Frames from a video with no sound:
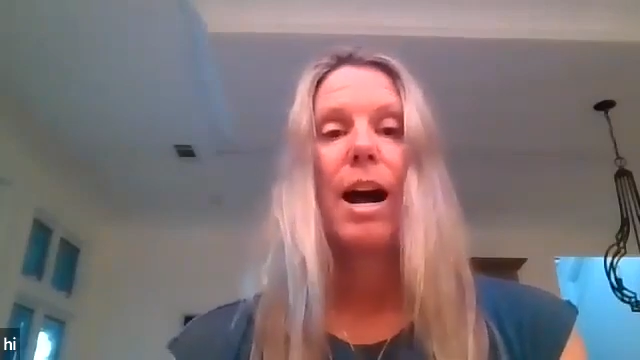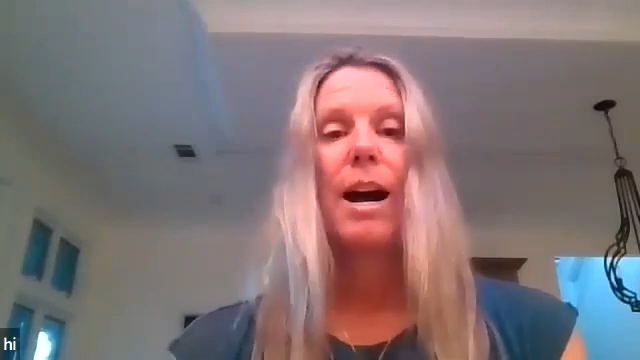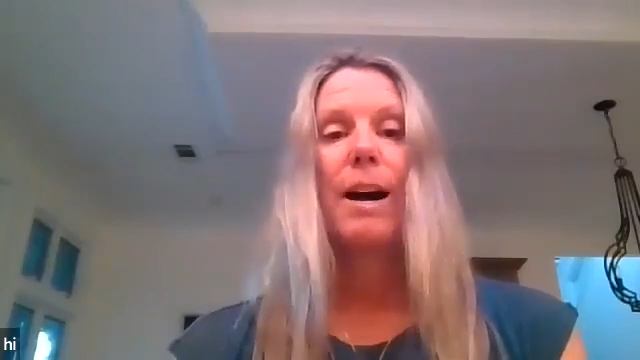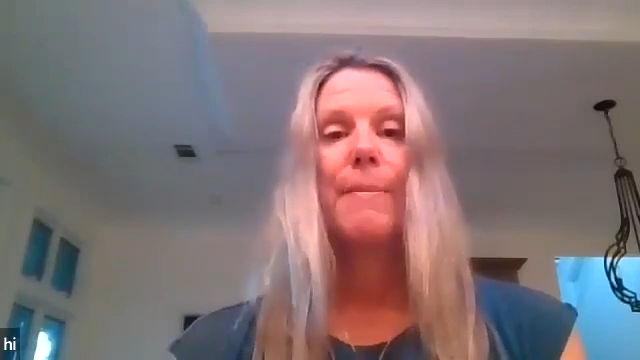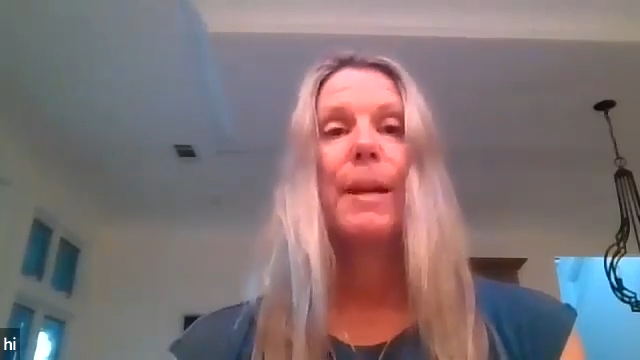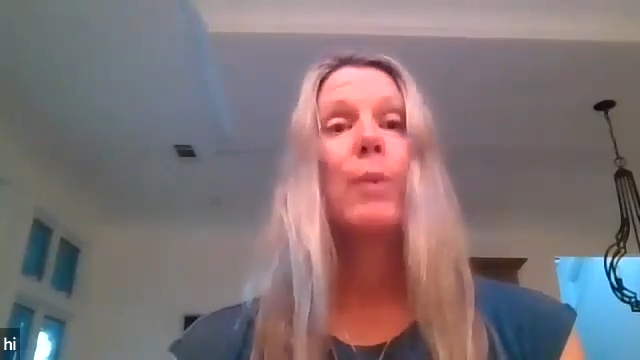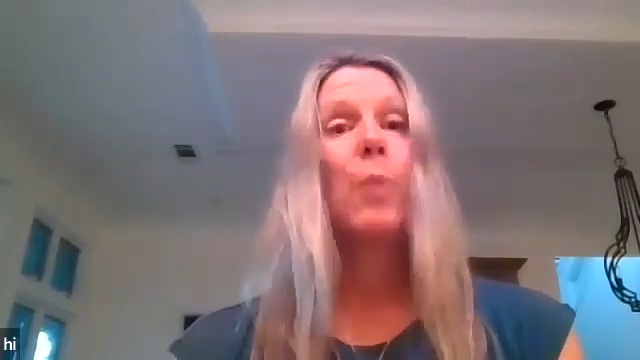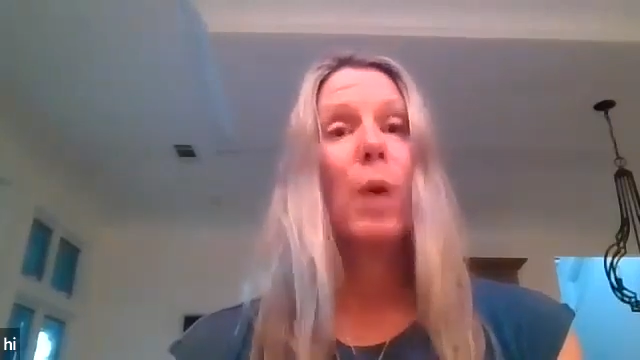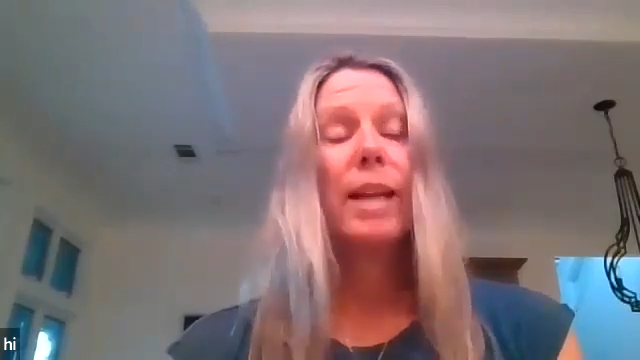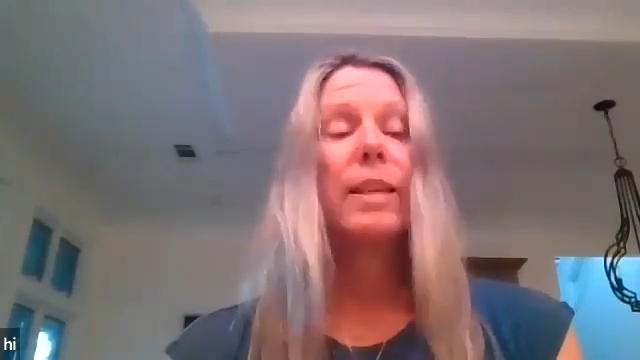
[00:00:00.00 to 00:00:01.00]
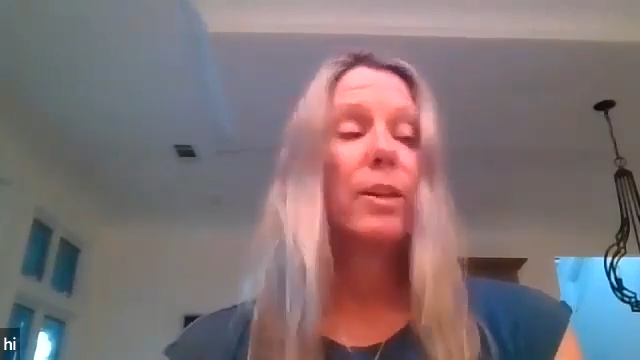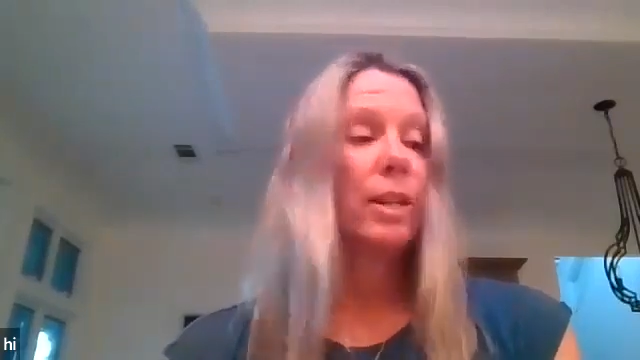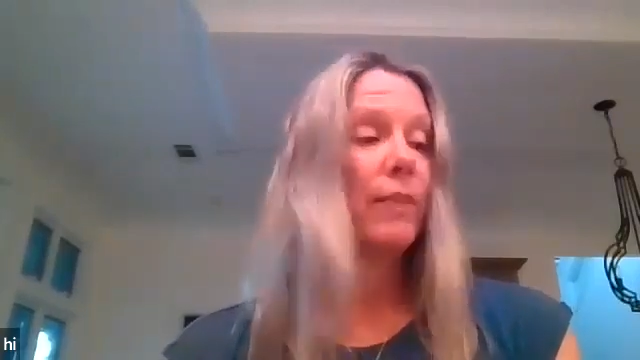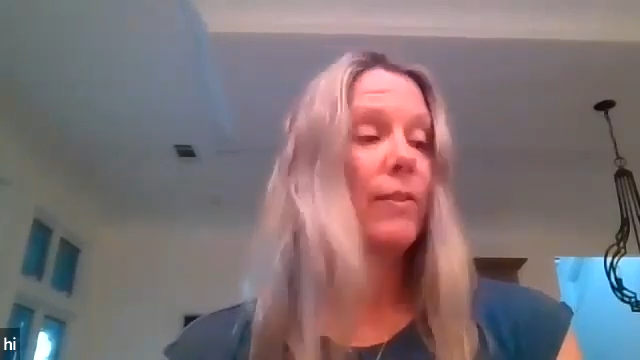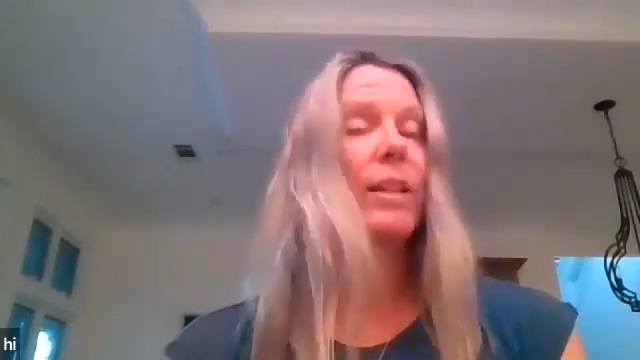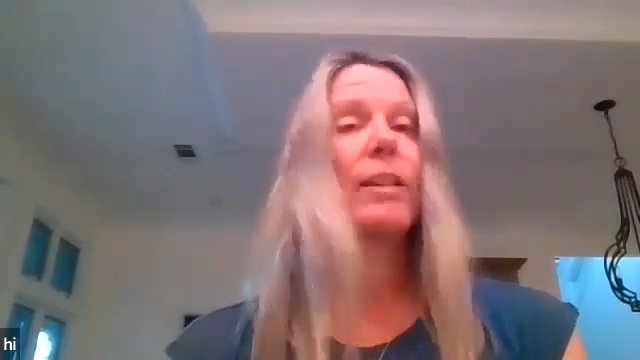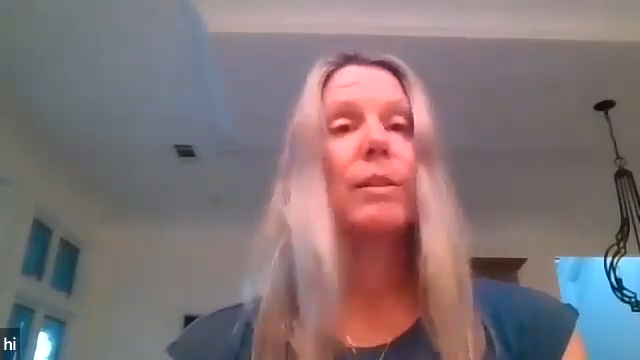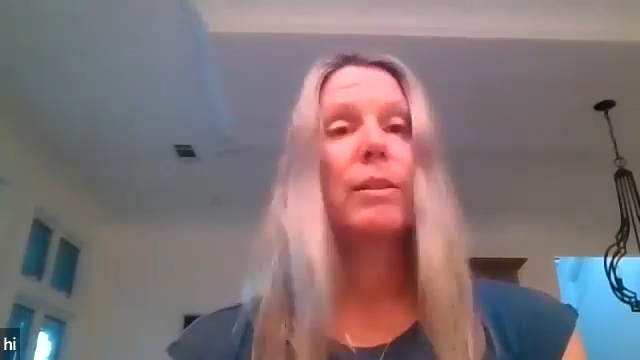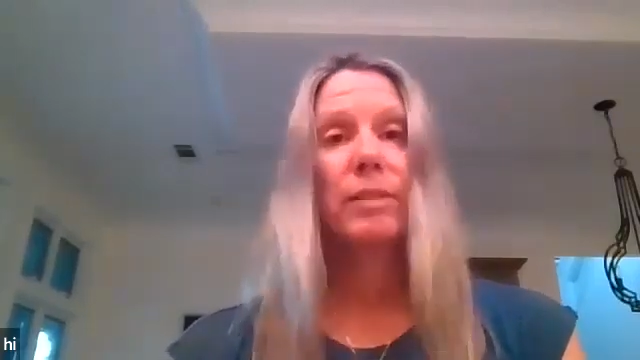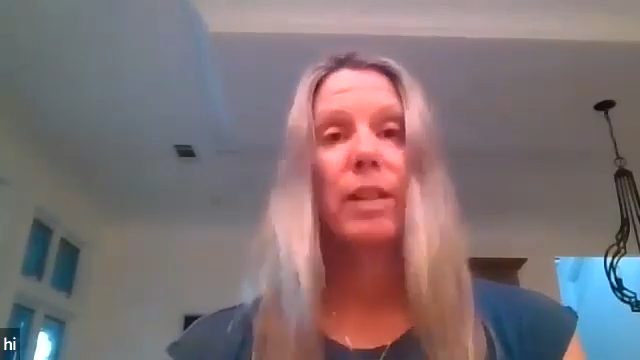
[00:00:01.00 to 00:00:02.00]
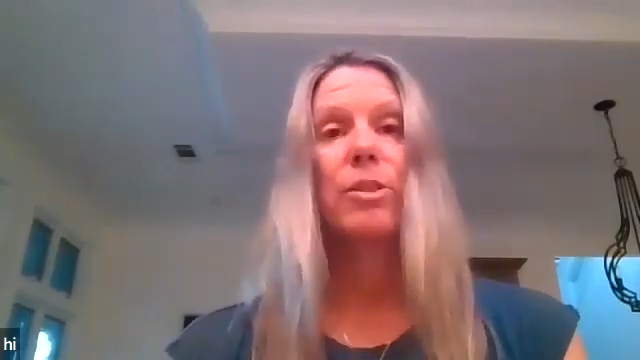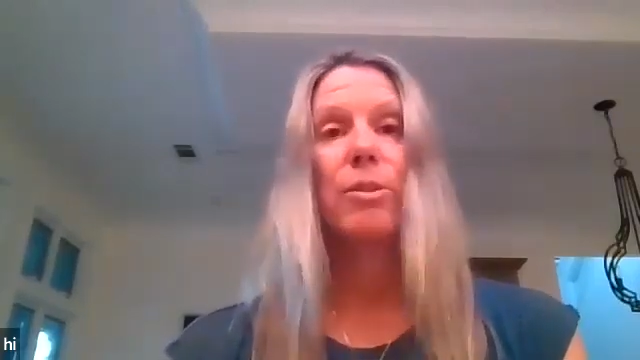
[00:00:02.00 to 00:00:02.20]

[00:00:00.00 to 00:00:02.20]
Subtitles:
and why they're giving such